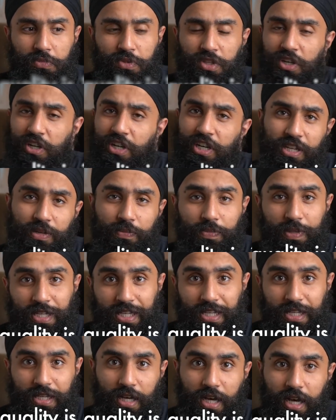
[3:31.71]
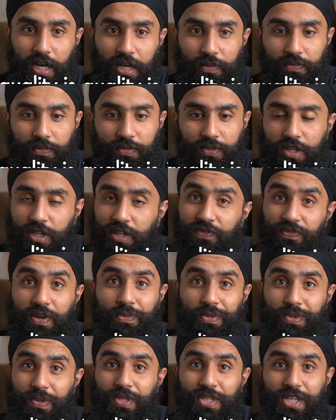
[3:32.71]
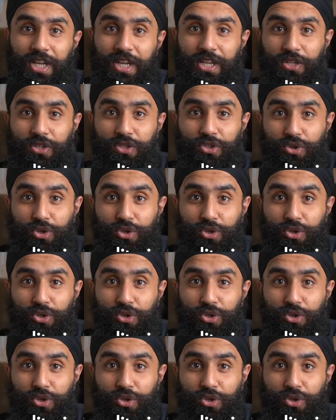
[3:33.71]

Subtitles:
30p, 30 frames per second.